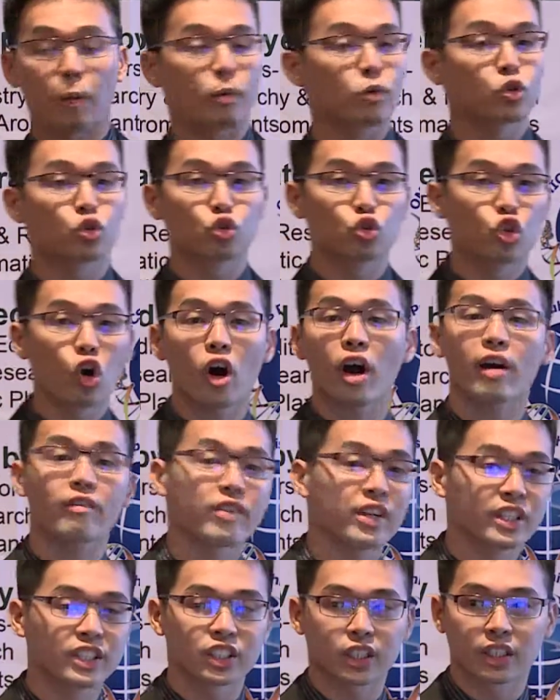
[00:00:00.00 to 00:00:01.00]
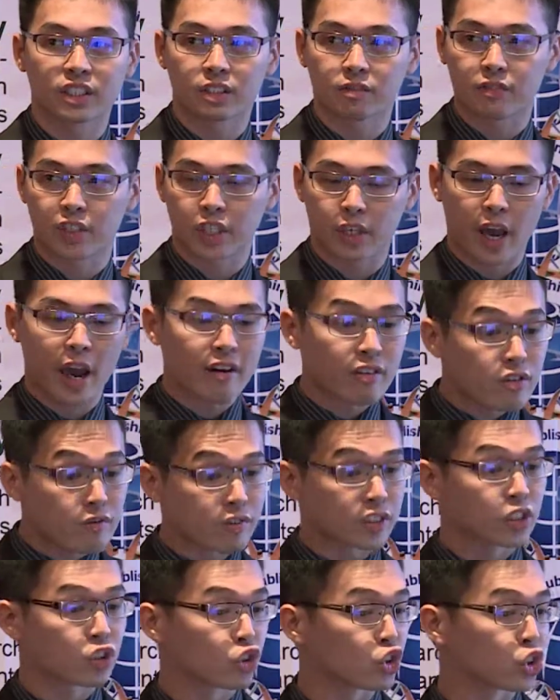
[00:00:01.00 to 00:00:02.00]
that we do not have any scientific
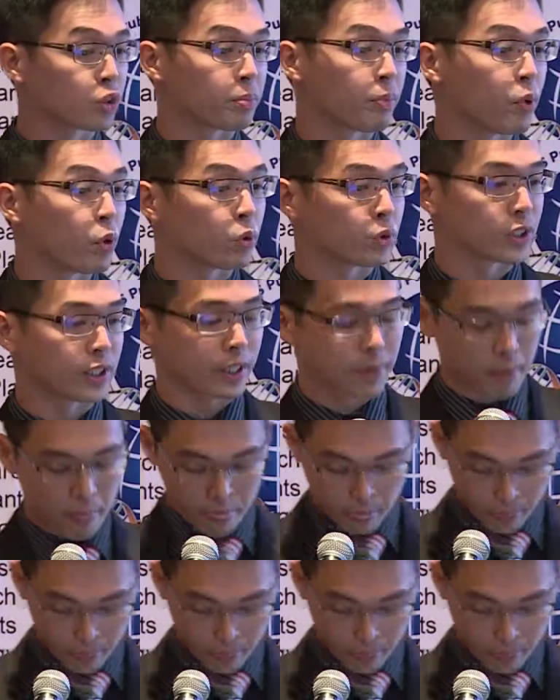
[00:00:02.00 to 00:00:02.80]
evidence to support it.